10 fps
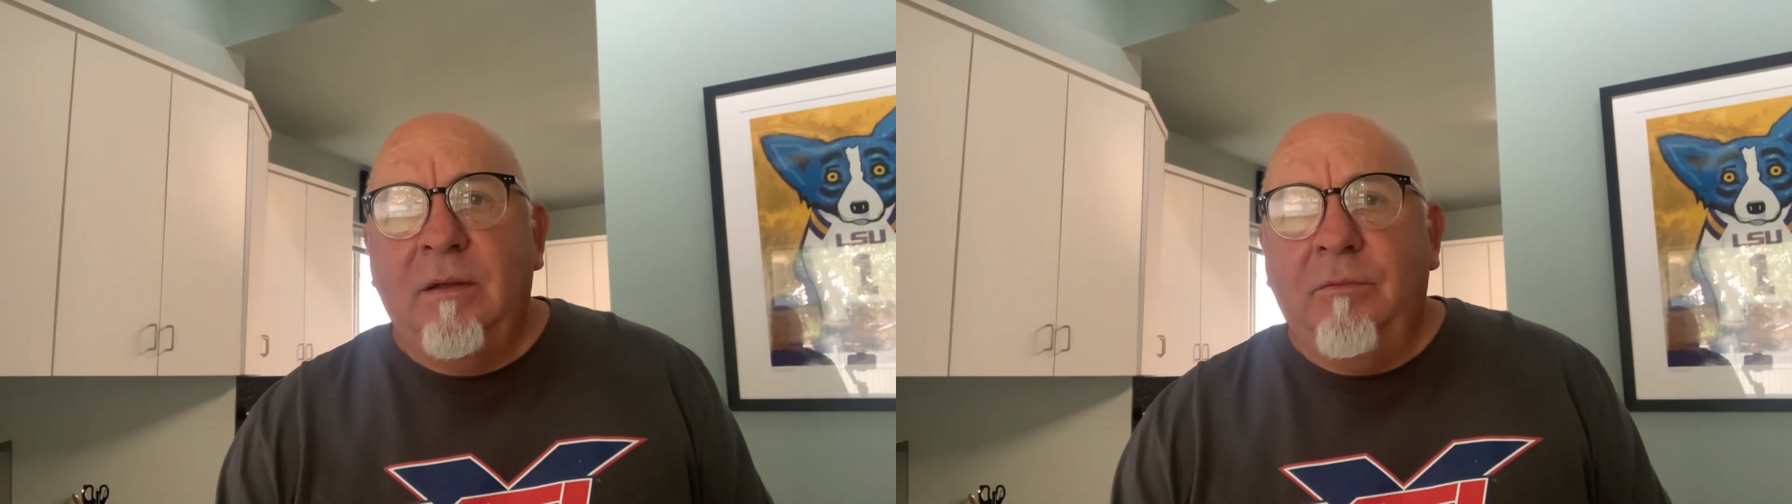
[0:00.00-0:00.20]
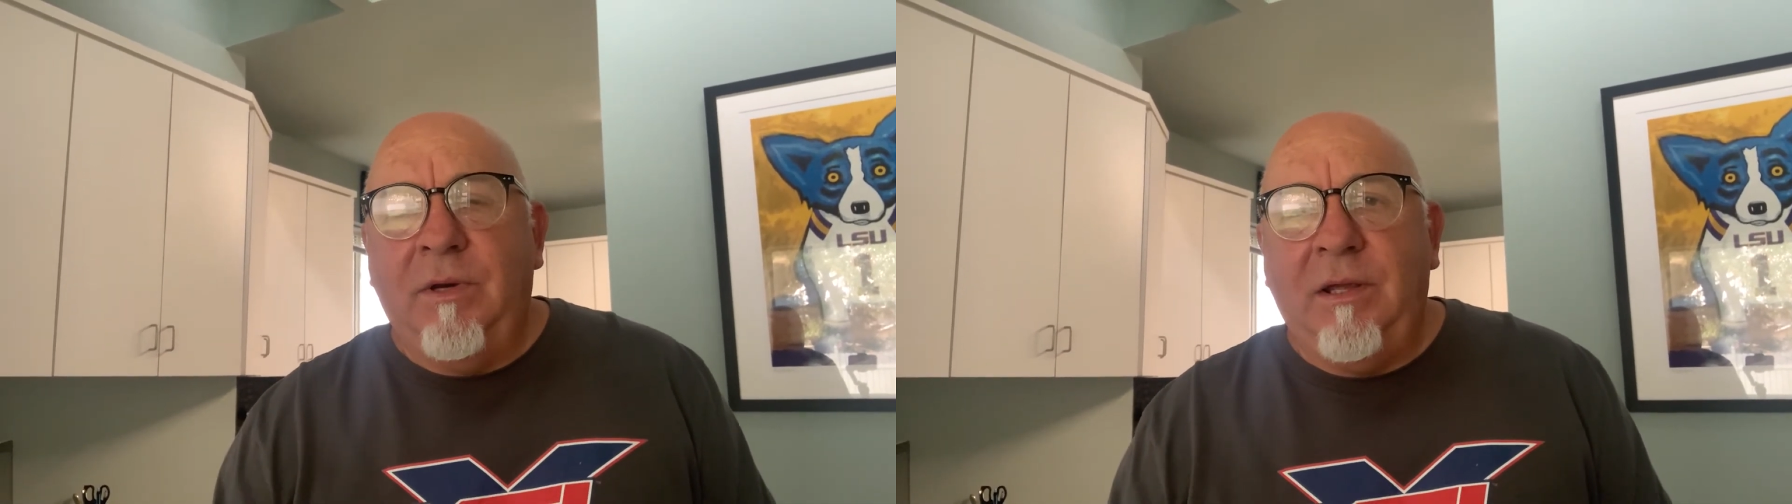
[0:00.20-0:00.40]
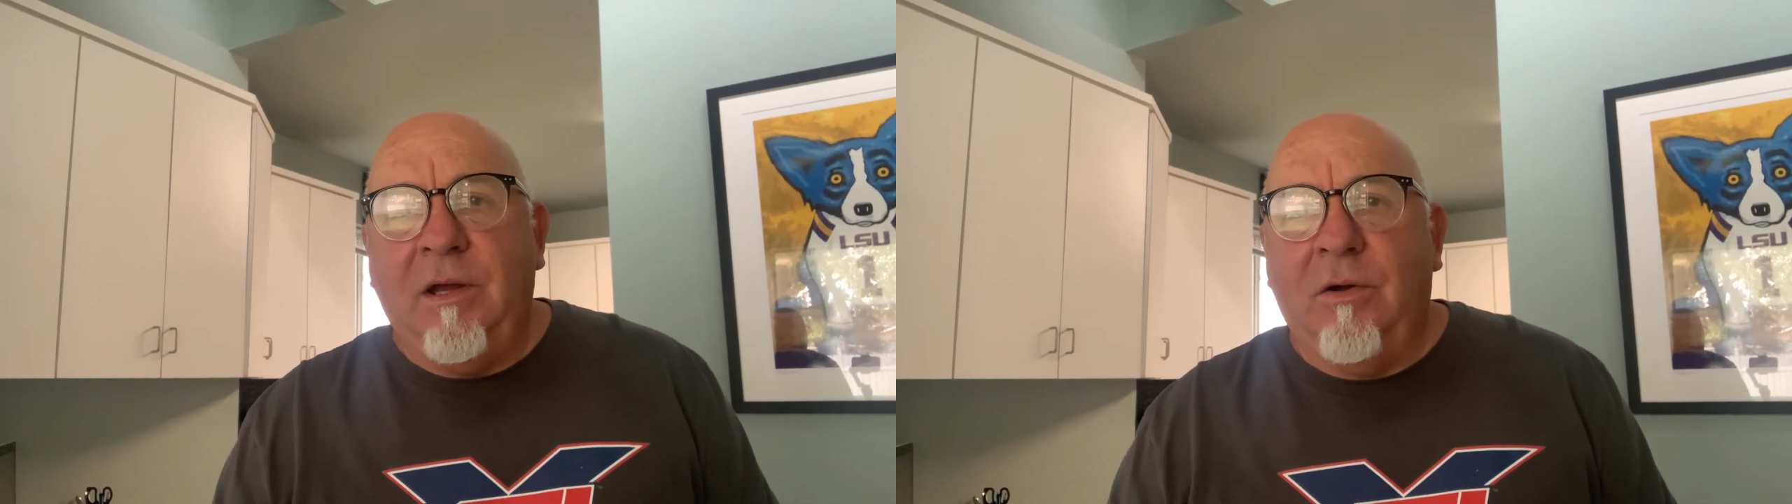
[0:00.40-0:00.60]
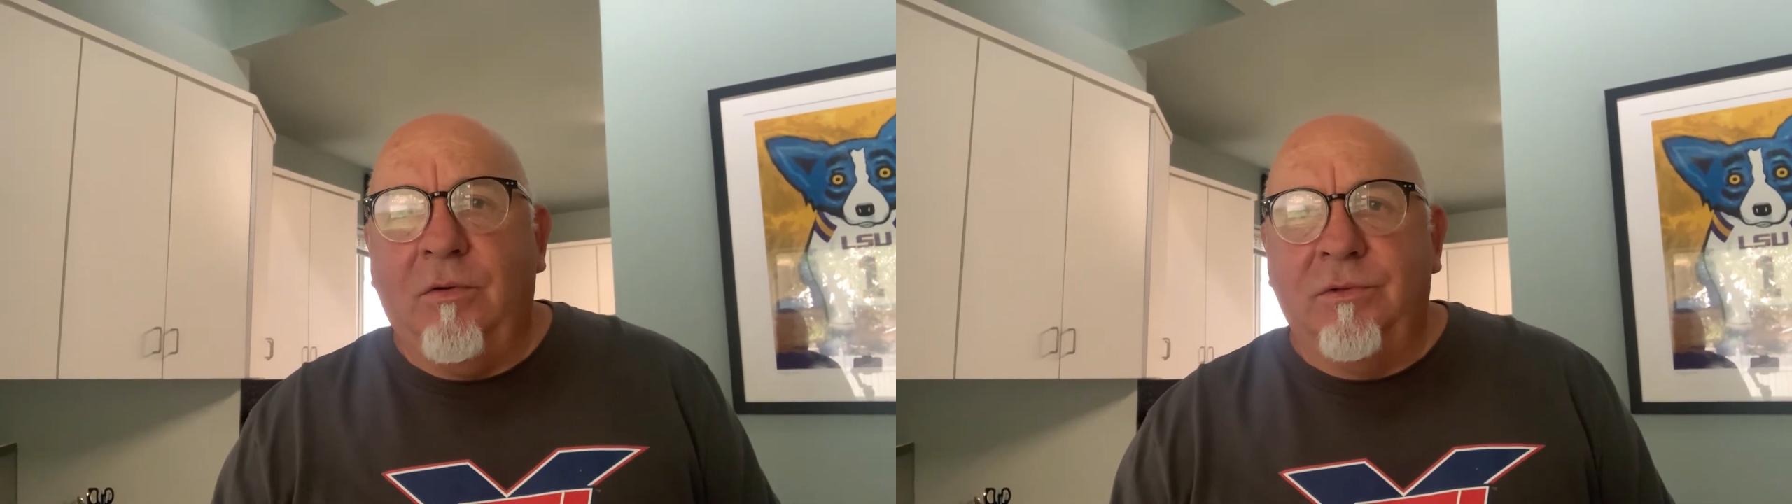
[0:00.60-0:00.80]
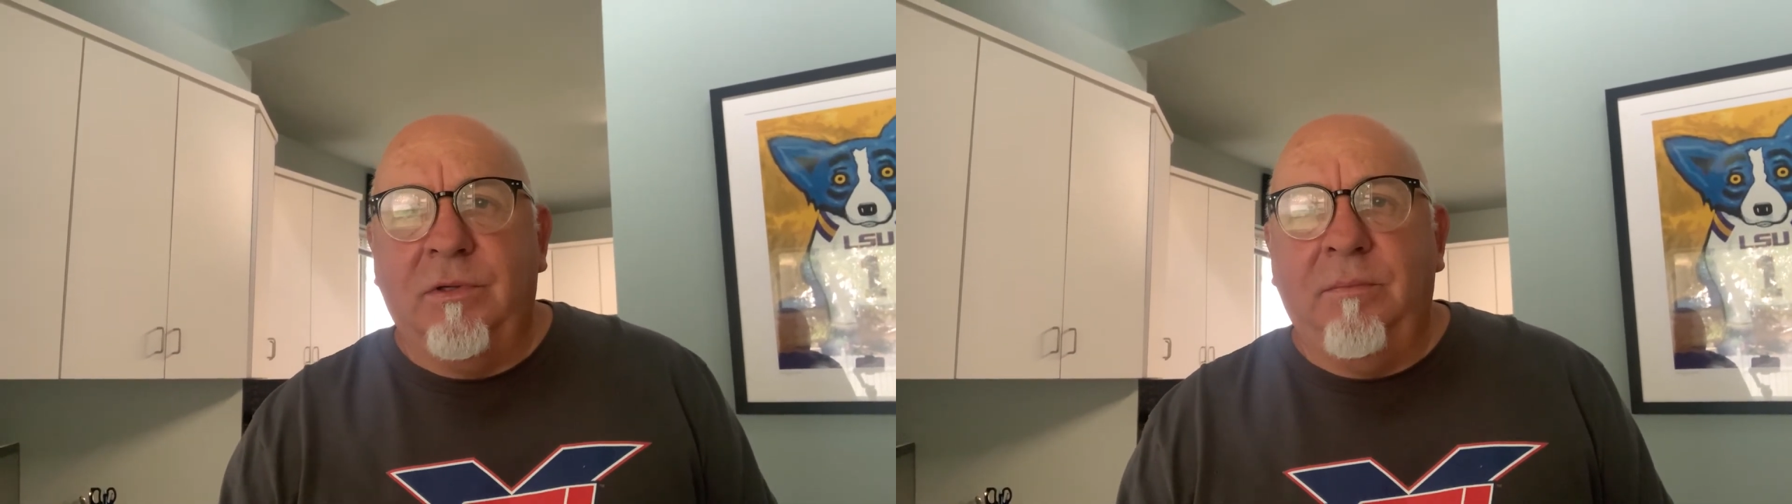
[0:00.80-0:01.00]
what he
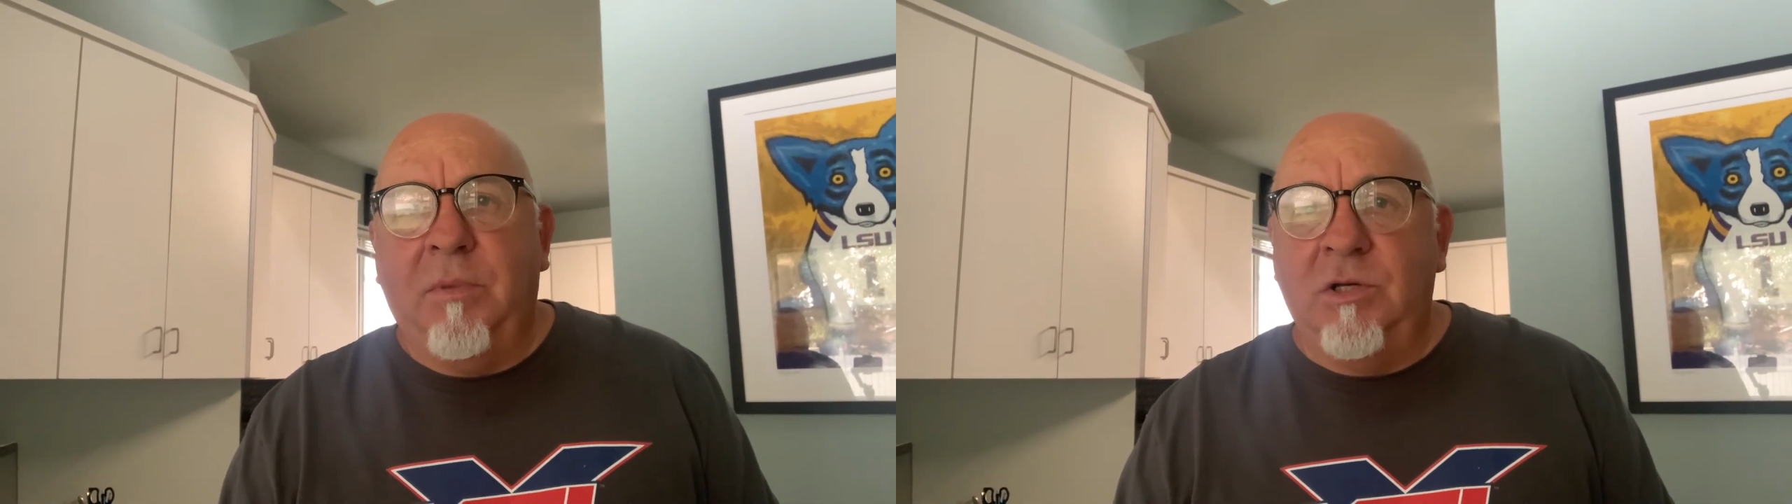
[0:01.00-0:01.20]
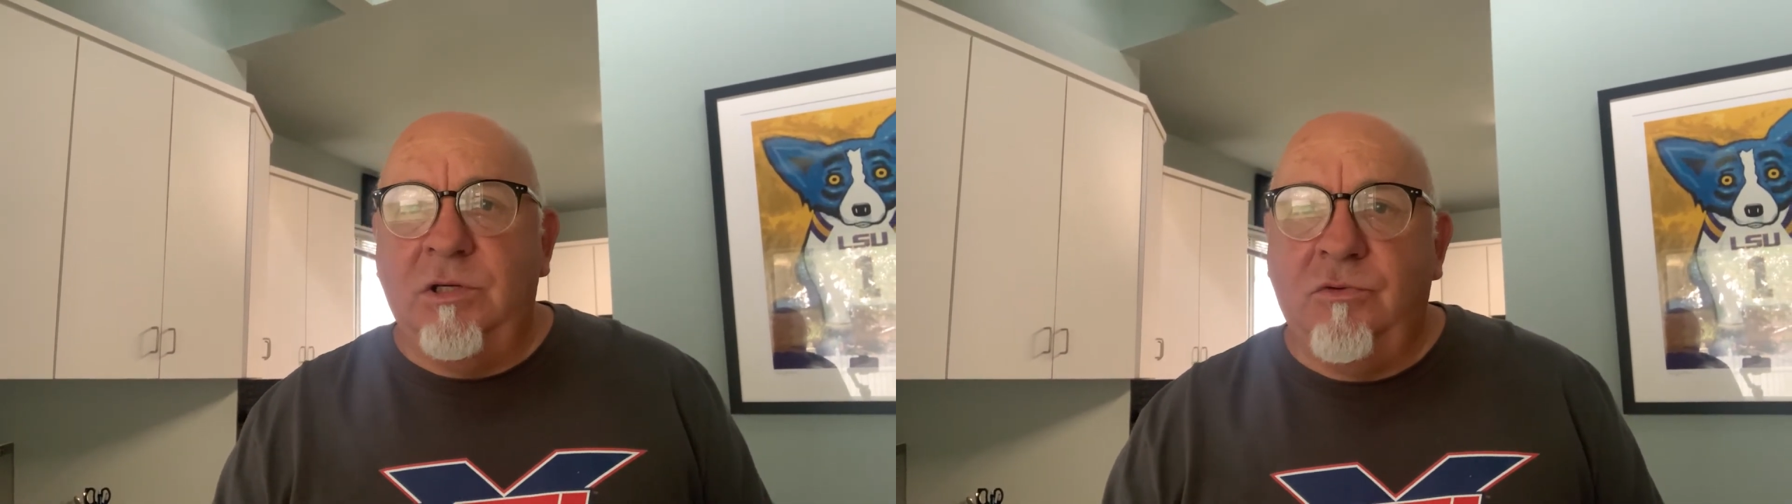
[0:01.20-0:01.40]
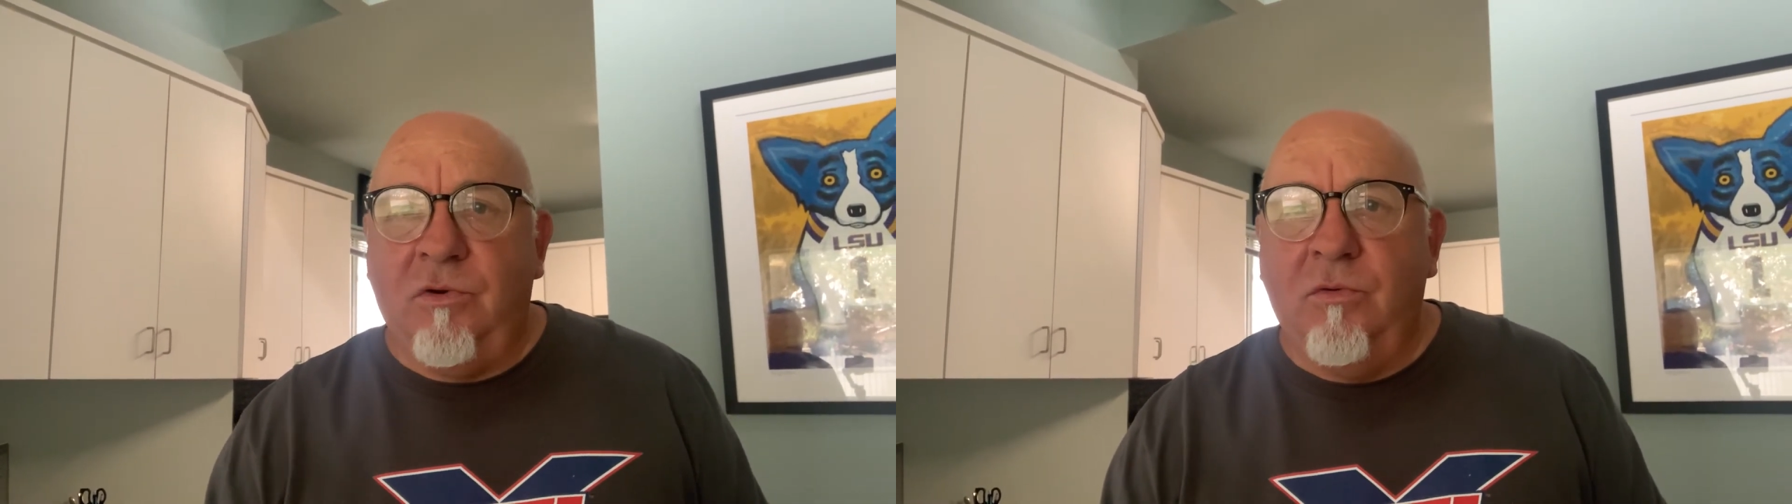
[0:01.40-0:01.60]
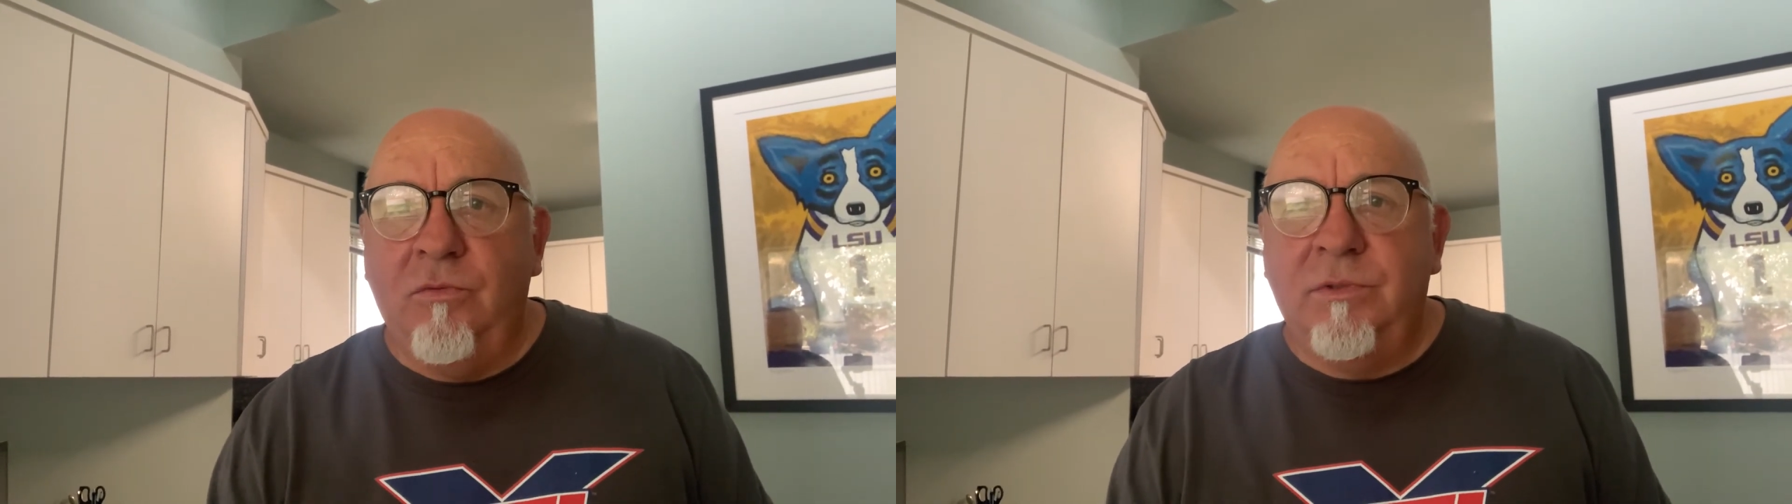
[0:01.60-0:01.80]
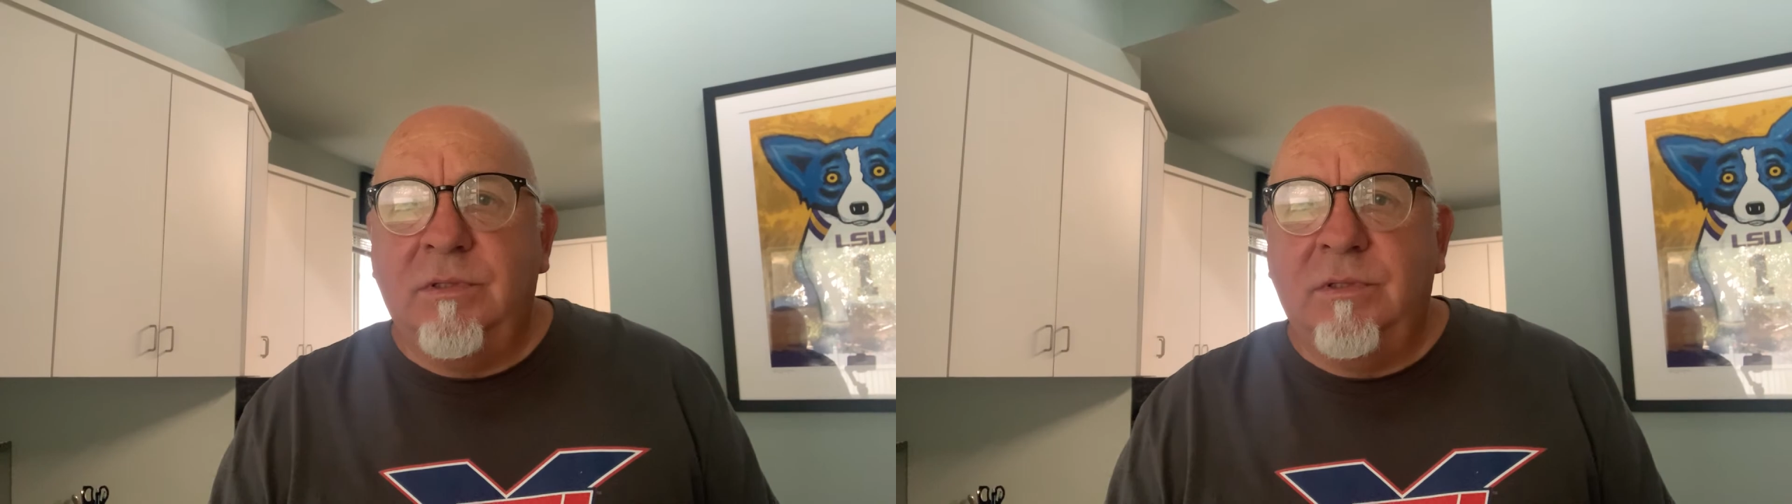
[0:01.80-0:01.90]
calls budget drones.